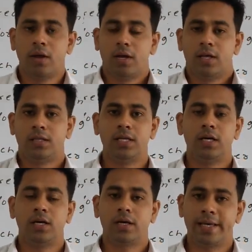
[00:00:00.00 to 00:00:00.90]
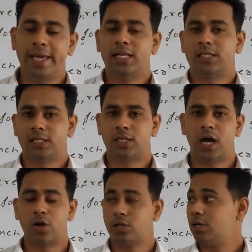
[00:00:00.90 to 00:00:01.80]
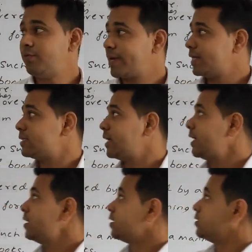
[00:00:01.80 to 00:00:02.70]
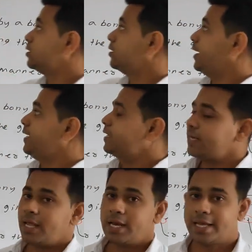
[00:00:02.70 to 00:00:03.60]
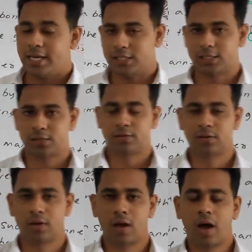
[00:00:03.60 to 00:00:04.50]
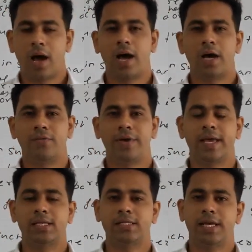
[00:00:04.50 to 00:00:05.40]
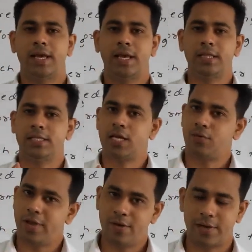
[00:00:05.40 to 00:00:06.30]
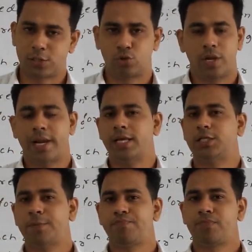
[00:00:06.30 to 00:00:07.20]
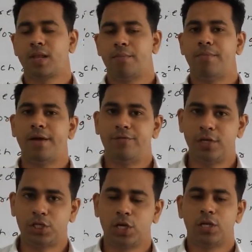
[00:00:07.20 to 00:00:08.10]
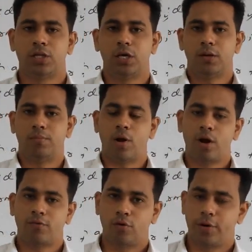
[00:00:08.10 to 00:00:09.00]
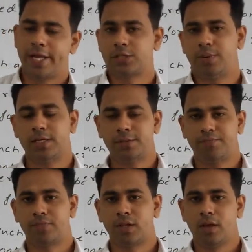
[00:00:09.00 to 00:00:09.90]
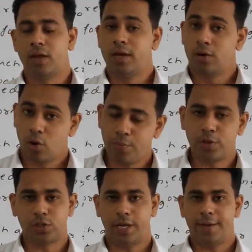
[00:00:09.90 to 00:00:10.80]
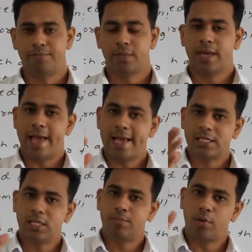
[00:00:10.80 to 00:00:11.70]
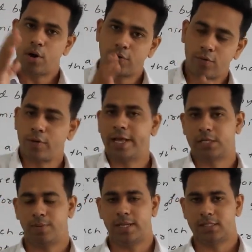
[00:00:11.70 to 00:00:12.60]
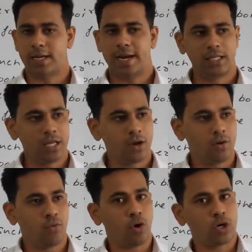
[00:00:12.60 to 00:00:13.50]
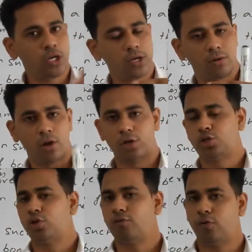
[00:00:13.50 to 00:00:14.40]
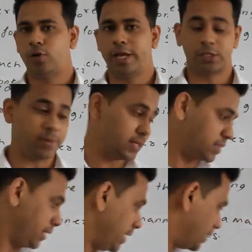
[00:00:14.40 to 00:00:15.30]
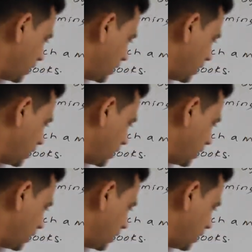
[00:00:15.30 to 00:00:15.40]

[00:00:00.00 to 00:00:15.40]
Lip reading: the gills, or the, we can say the internal gills are, we can say these are well vascularized by which the blood flow takes place. Obviously, as the blood flow takes place and the water also flow takes place, yes,